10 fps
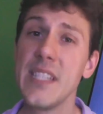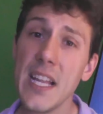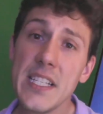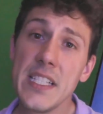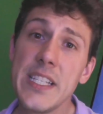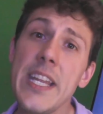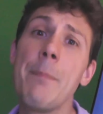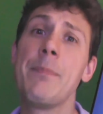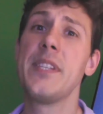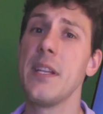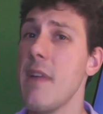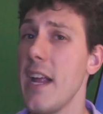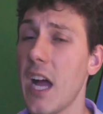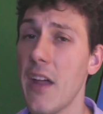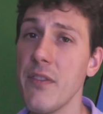send in tips and
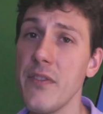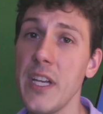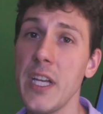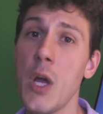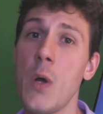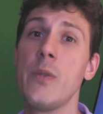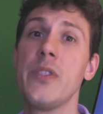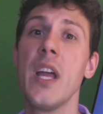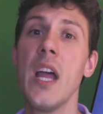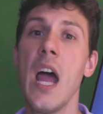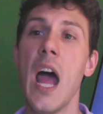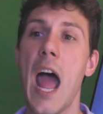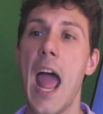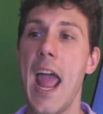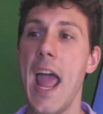make other videos.
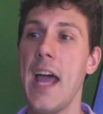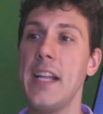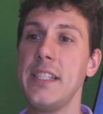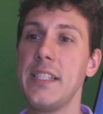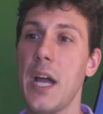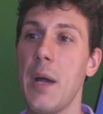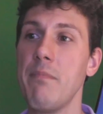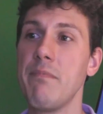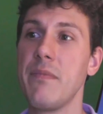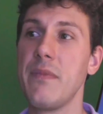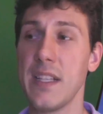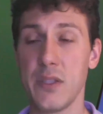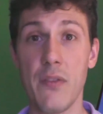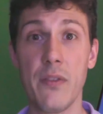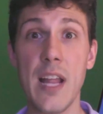And
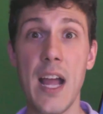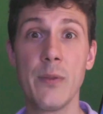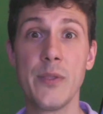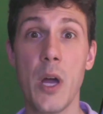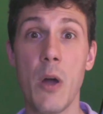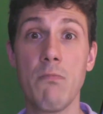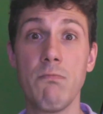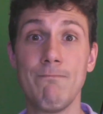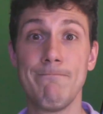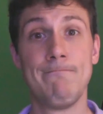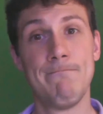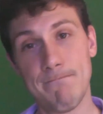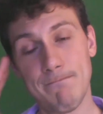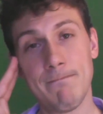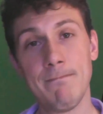that's all for now. So
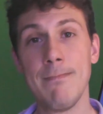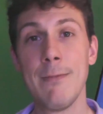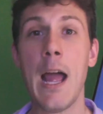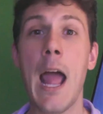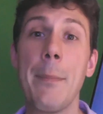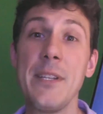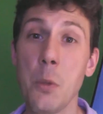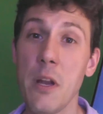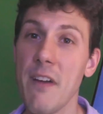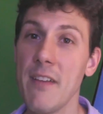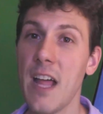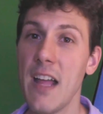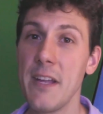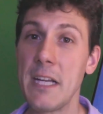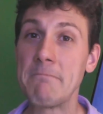happy 25
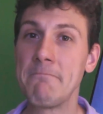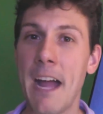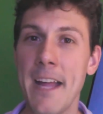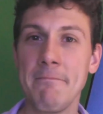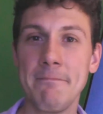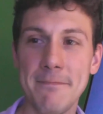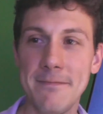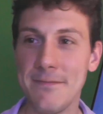Living. Bye.